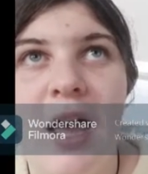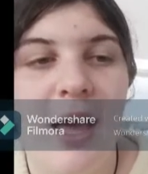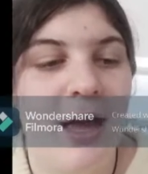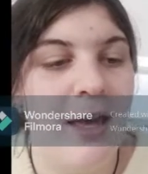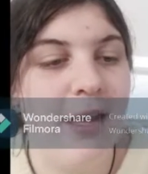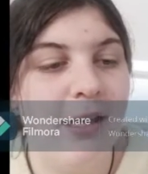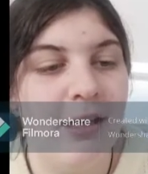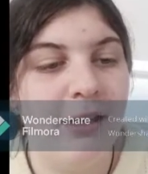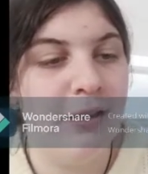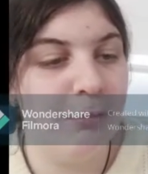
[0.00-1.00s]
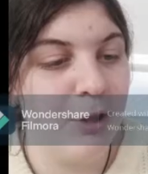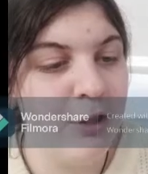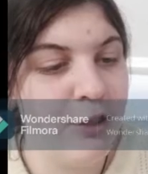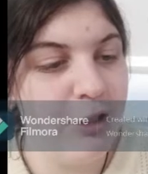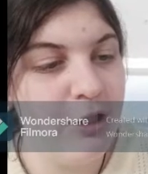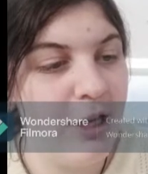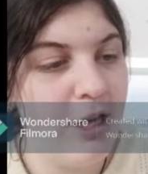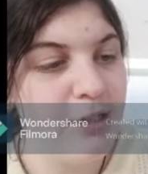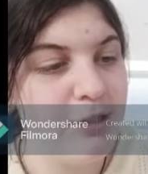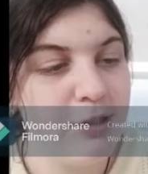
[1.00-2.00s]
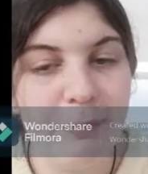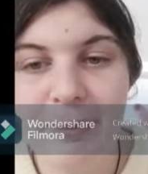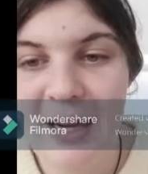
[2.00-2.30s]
I am going to show you guys my